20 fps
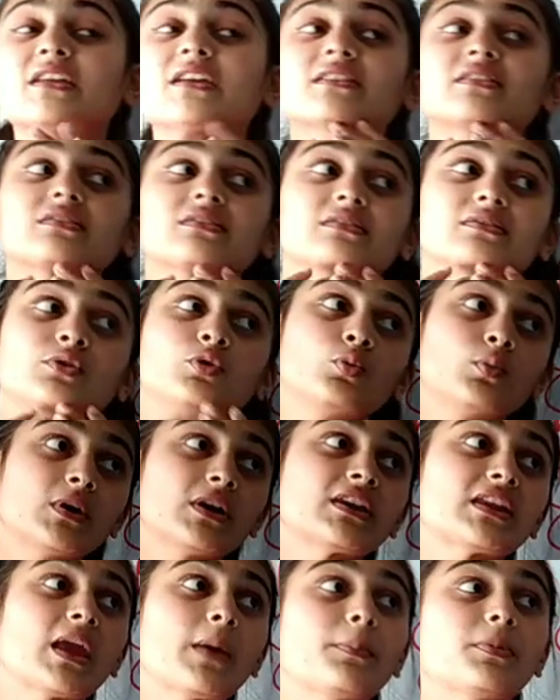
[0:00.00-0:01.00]
then
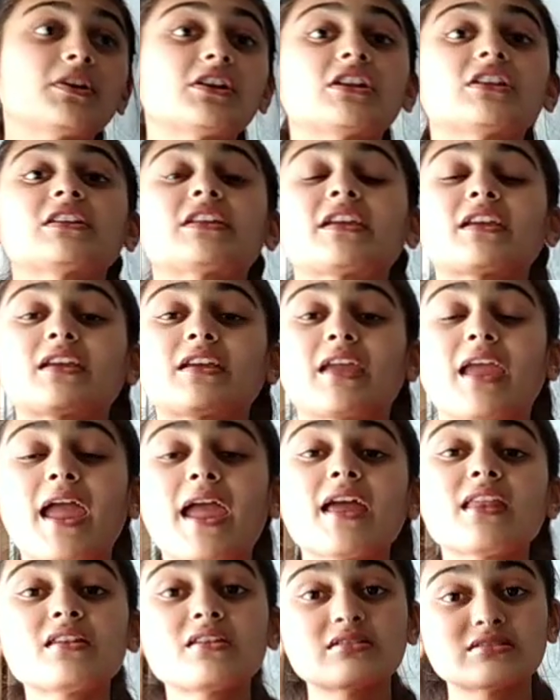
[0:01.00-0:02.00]
human capital
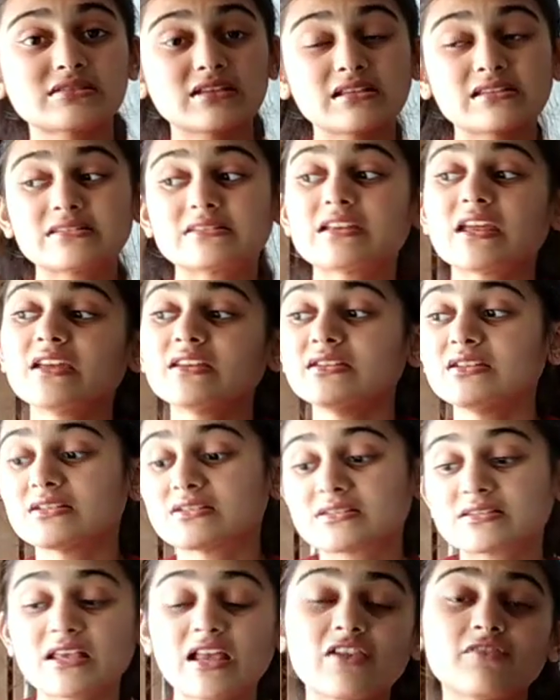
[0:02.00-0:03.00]
can sustain
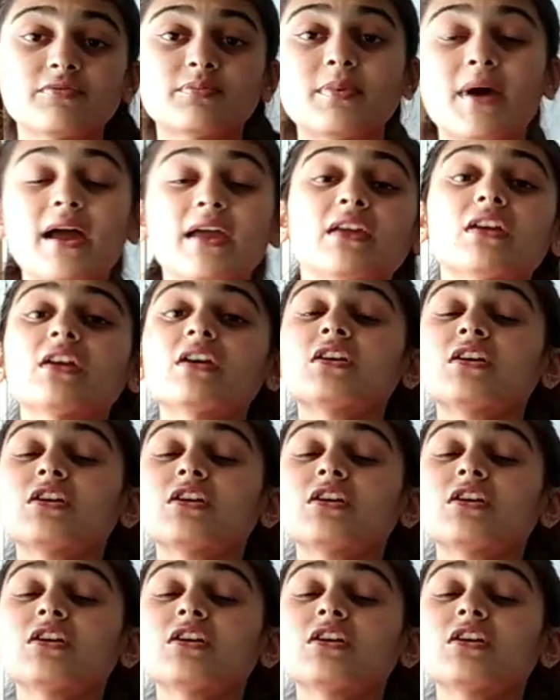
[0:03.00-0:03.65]
itself by